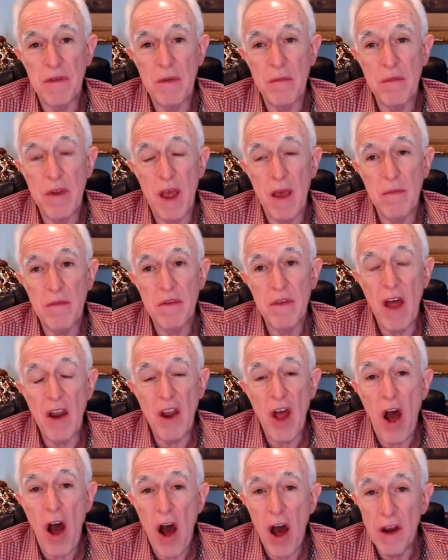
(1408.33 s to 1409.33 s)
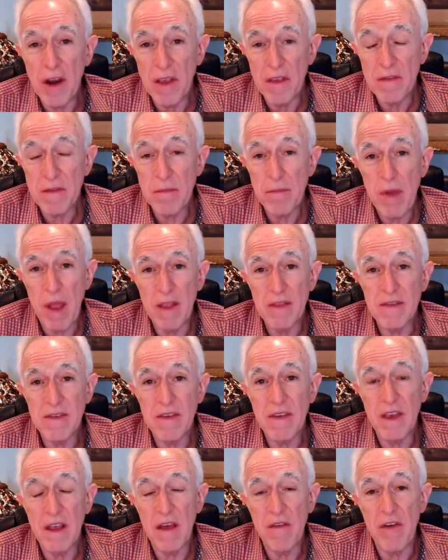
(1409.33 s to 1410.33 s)
Sometimes an honest
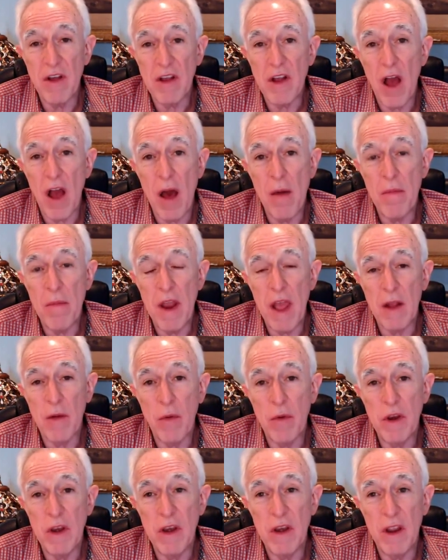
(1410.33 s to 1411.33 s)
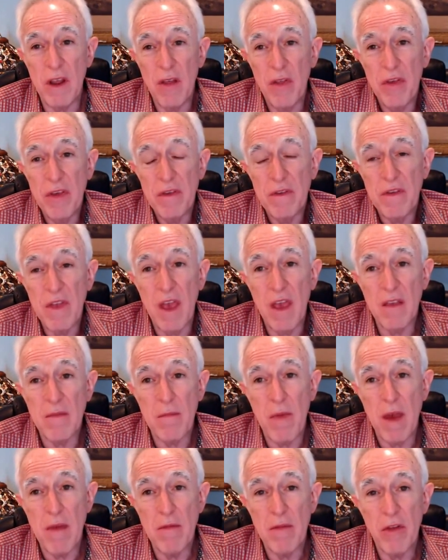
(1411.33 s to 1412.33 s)
penciling of a common equity deal these days
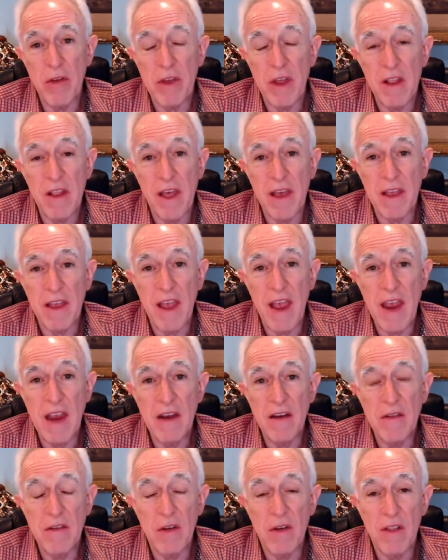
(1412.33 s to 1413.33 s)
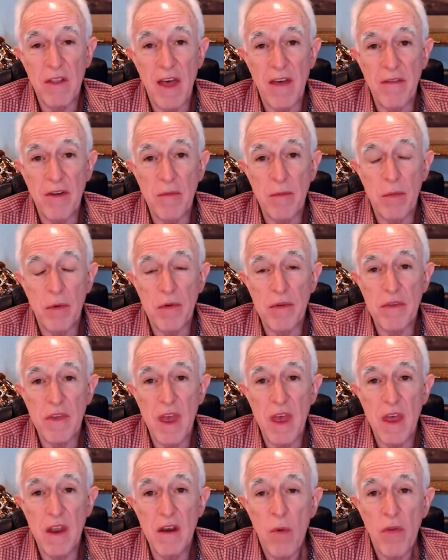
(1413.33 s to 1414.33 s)
might look at like 8 to
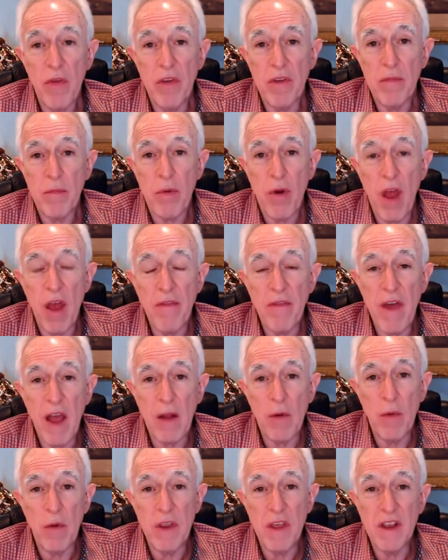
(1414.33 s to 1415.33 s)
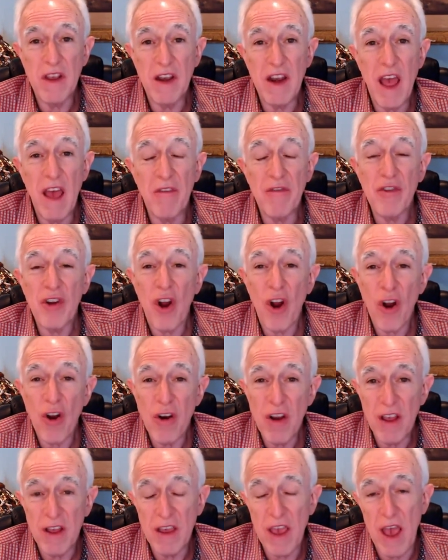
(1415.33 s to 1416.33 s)
11%, where these pref equity can have
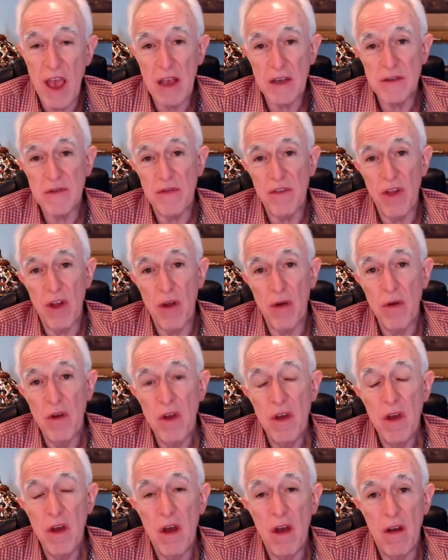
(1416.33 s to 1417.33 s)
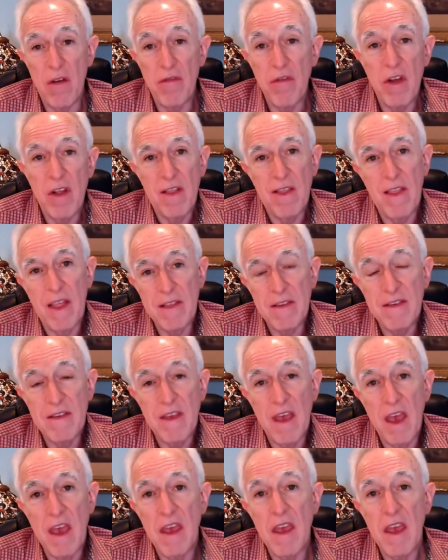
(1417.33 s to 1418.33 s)
current cash flow of, let's
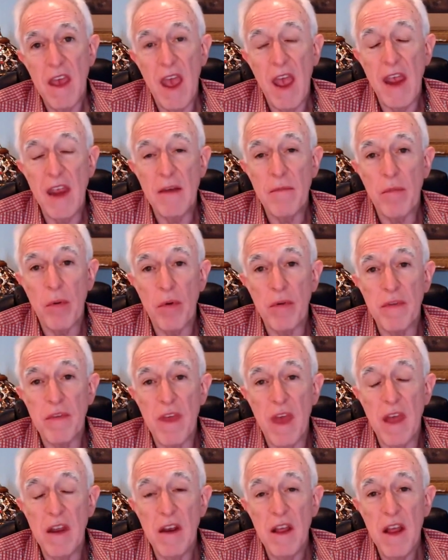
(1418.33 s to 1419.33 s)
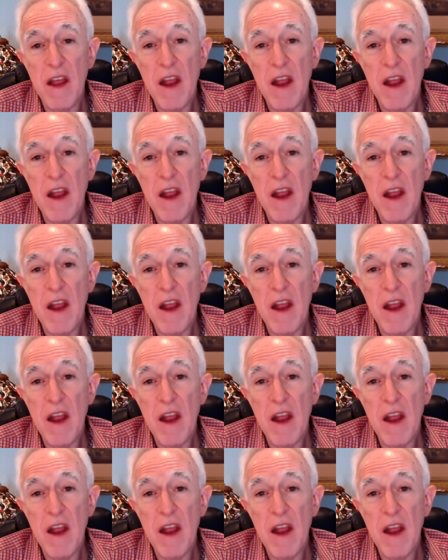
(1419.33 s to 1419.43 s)
say, 8%